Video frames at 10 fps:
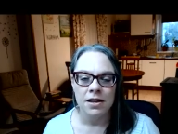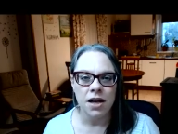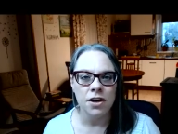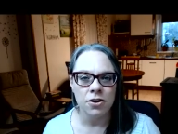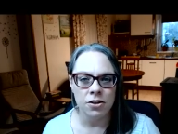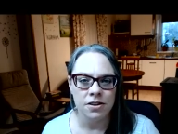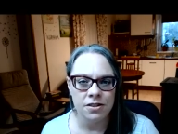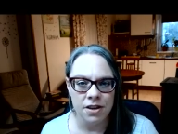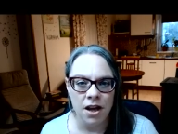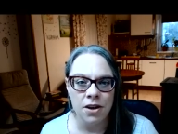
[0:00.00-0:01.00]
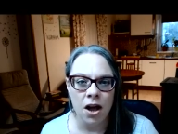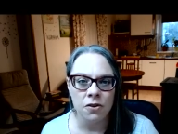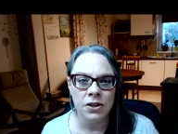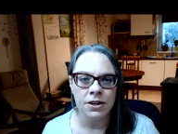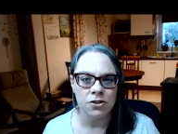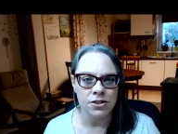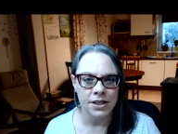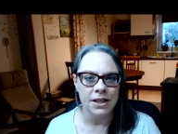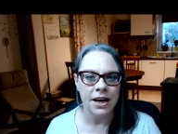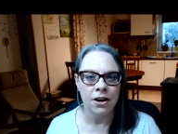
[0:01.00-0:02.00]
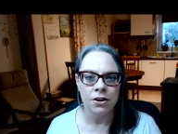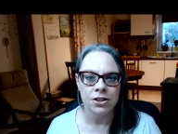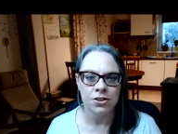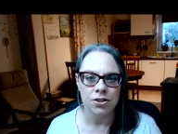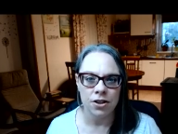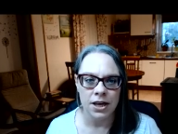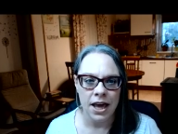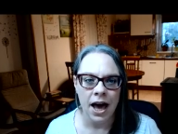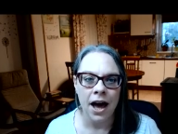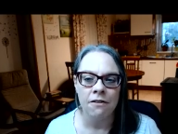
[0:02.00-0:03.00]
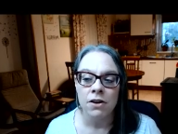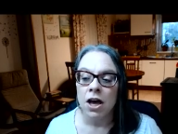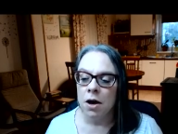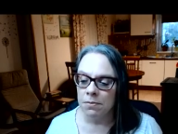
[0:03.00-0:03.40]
to under not only understand the heritage that they have,